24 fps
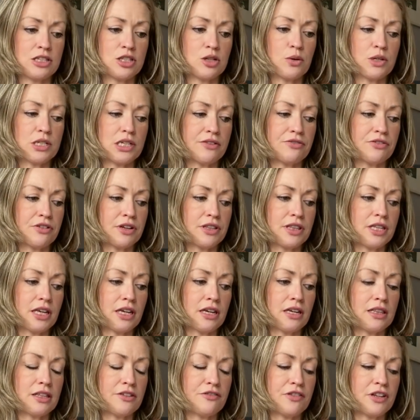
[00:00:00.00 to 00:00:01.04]
So whatever
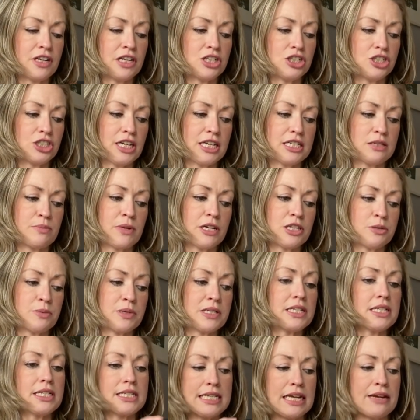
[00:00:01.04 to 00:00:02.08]
the finished chest
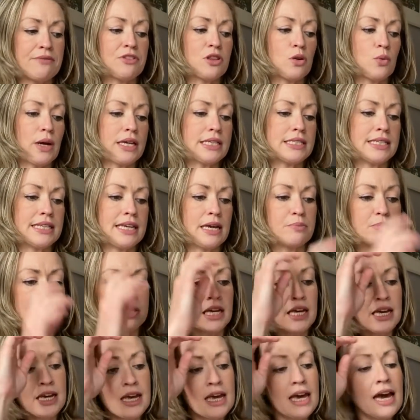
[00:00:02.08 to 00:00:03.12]
measurement is, the same for the waist and the hips.